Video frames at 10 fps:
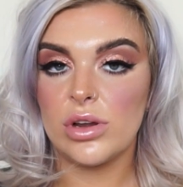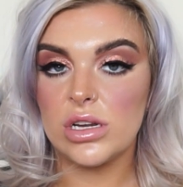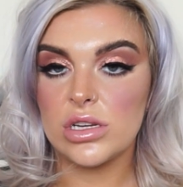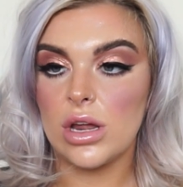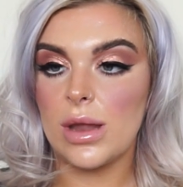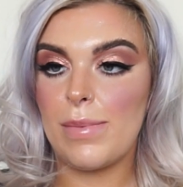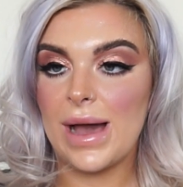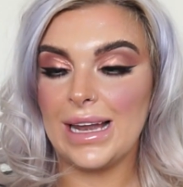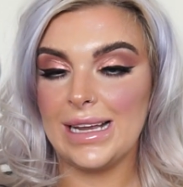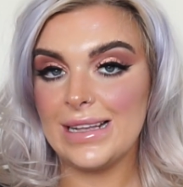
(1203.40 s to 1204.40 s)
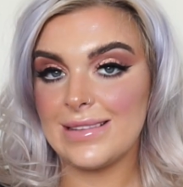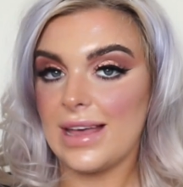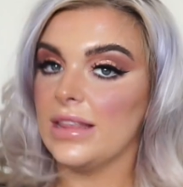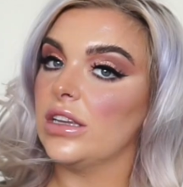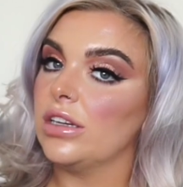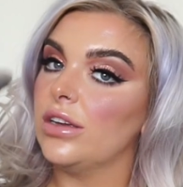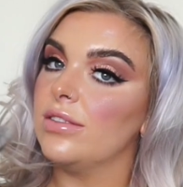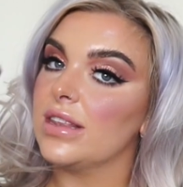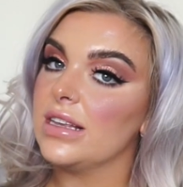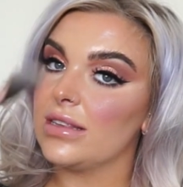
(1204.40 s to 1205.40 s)
product on a palette and then
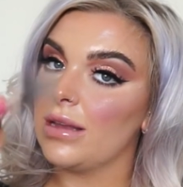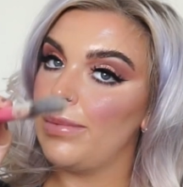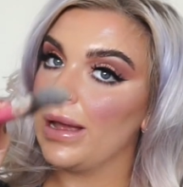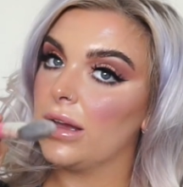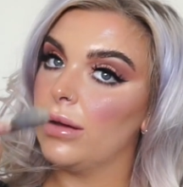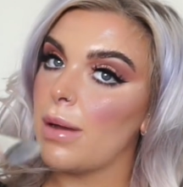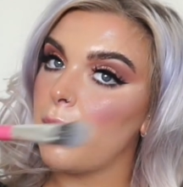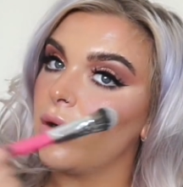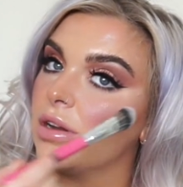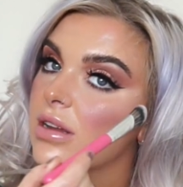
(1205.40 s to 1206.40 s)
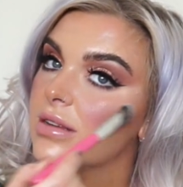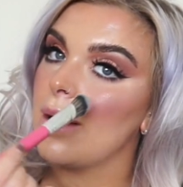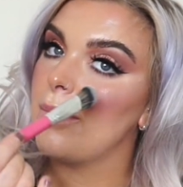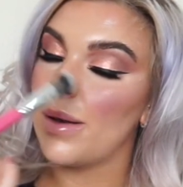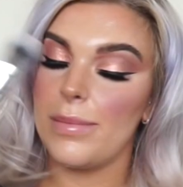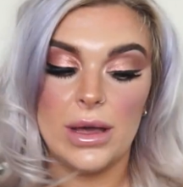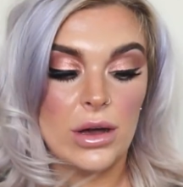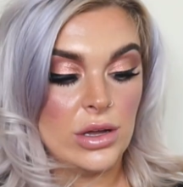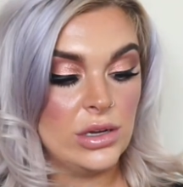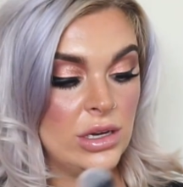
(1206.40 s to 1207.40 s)
use this to pick up my product and pop it
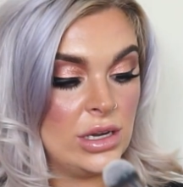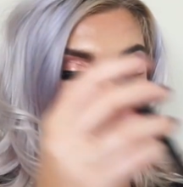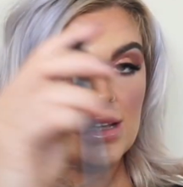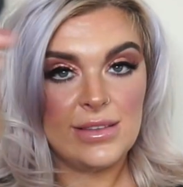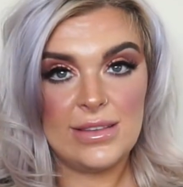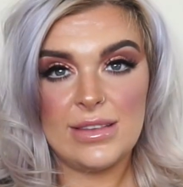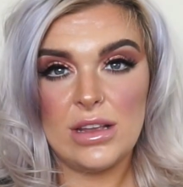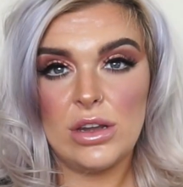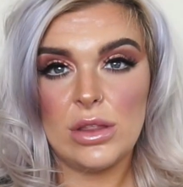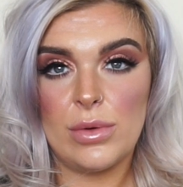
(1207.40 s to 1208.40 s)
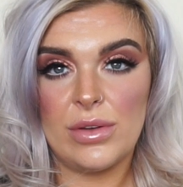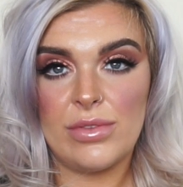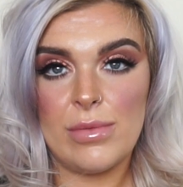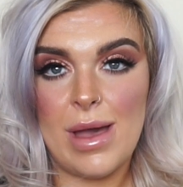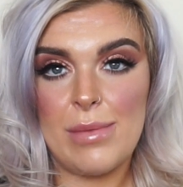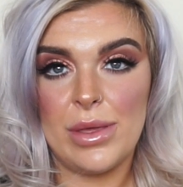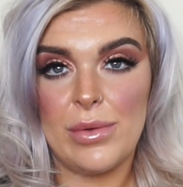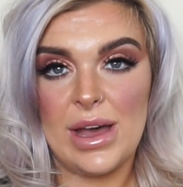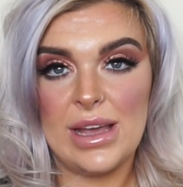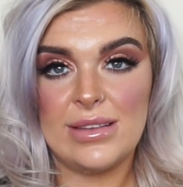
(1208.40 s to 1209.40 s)
on. So this is another one from
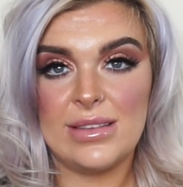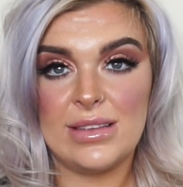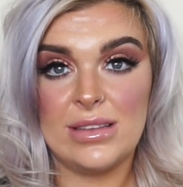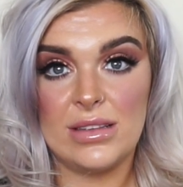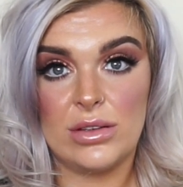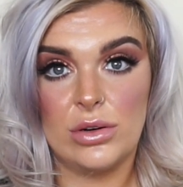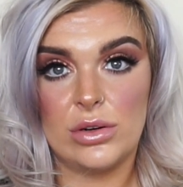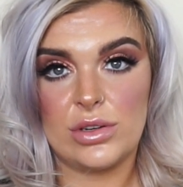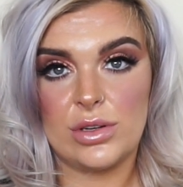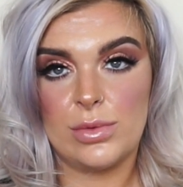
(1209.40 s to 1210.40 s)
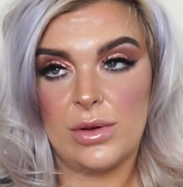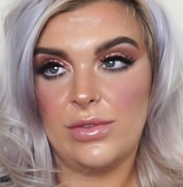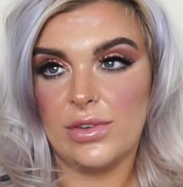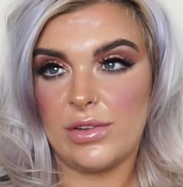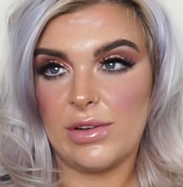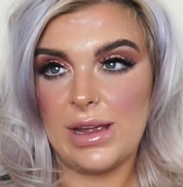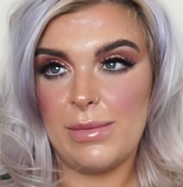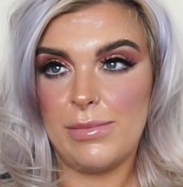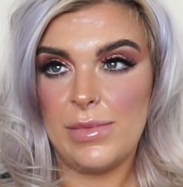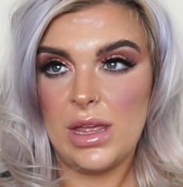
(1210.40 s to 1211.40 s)
MUA. So this is a gorgeous one for cream